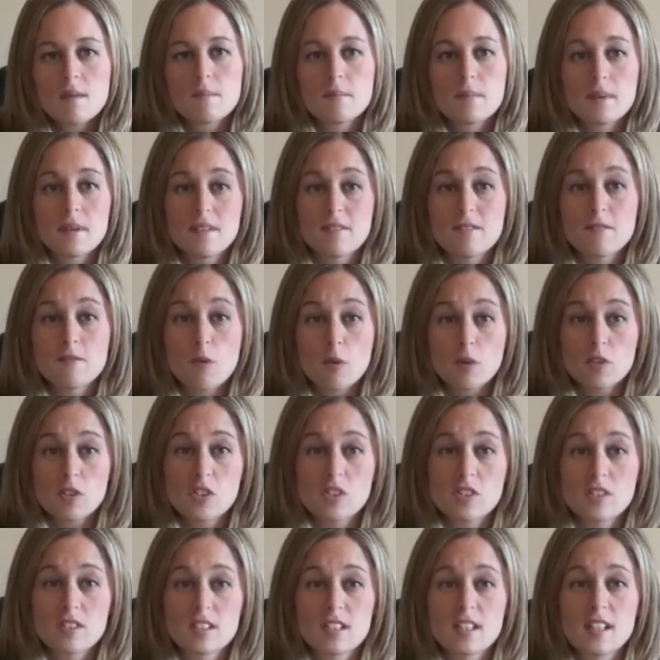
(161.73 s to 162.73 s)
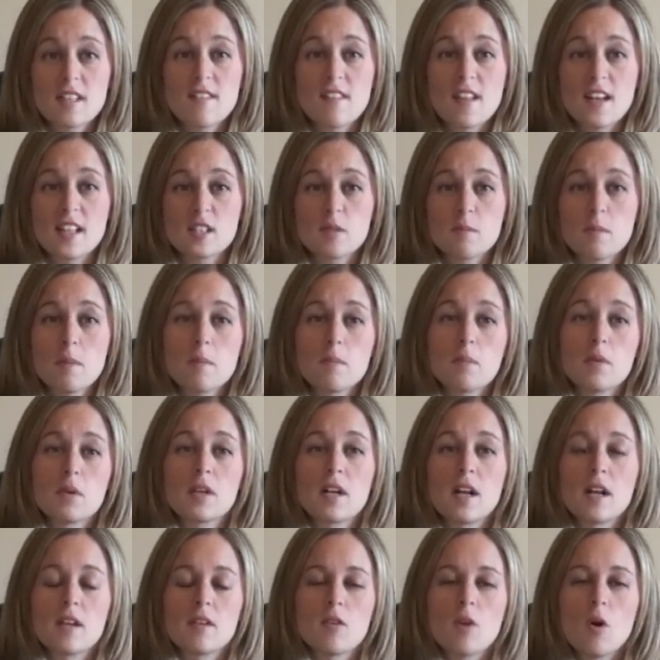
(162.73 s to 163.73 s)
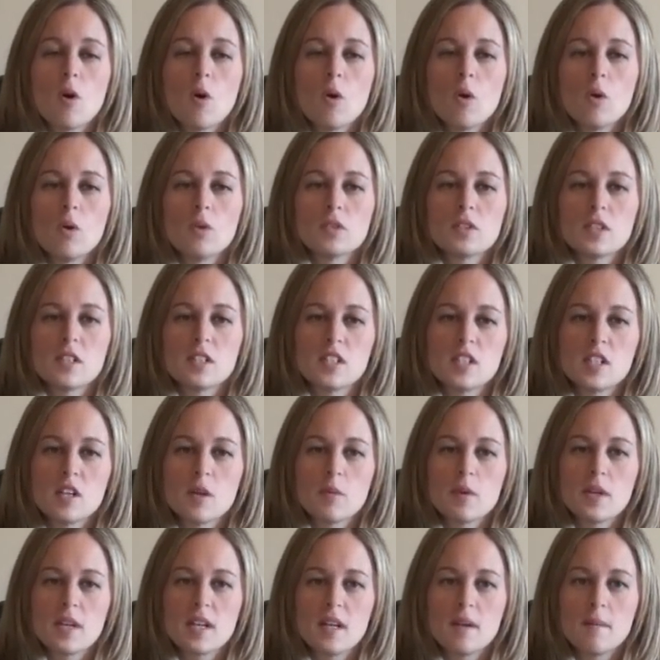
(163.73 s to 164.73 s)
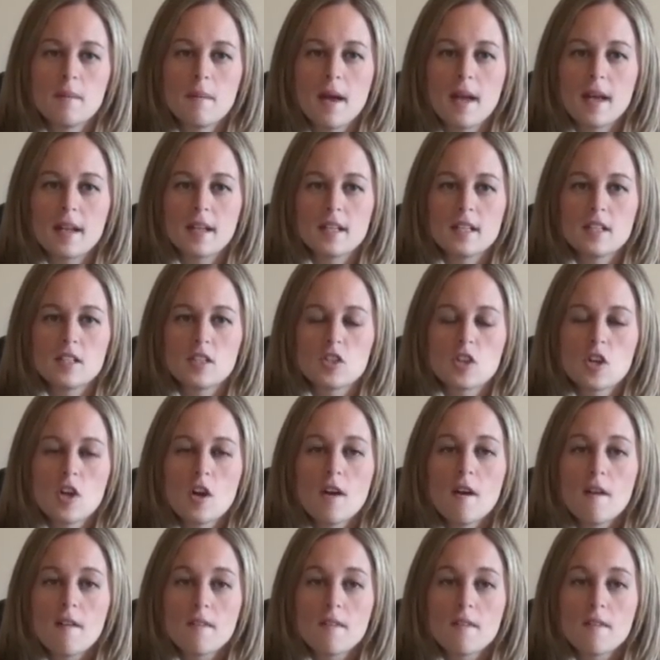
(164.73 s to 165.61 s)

but unfortunately that's been put on hold until we can manage